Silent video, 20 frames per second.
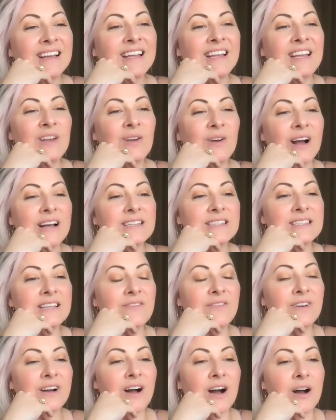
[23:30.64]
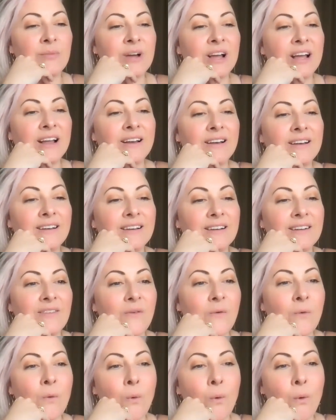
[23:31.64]
you guys leave a comment
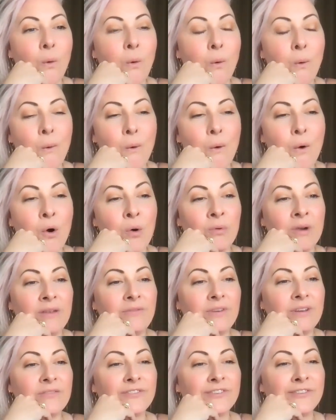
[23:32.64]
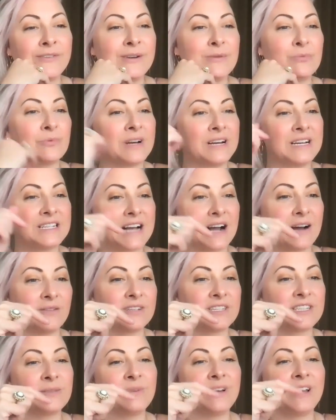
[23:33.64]
or maybe reach out
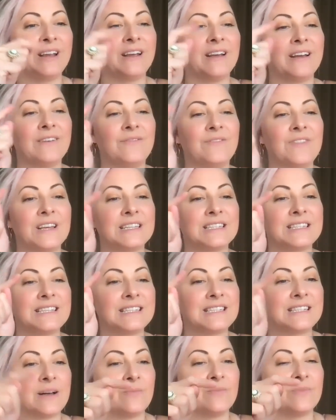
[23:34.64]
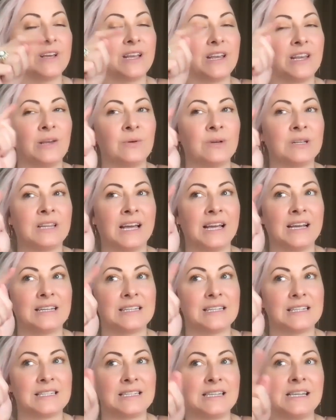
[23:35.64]
to me if this is something you would like
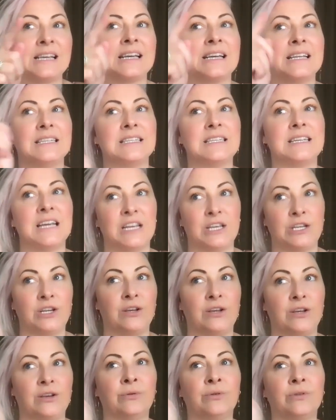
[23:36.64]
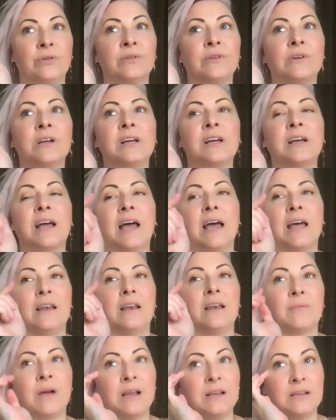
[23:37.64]
to see continued, and I
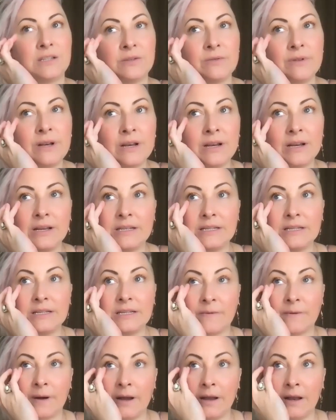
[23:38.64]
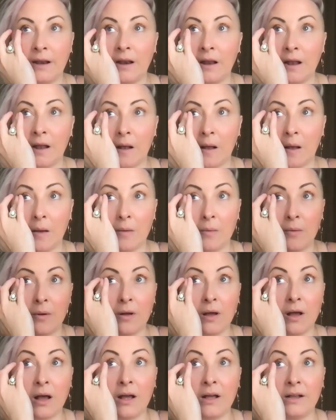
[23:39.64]
might do it in a different
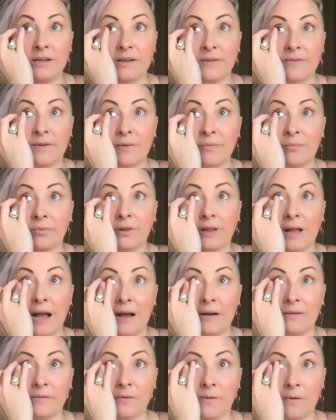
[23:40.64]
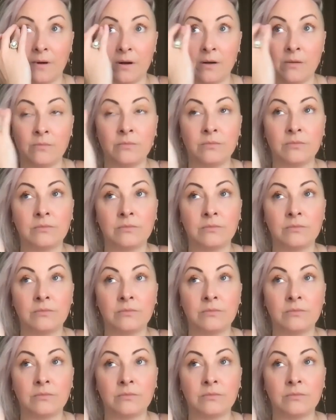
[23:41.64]
platform,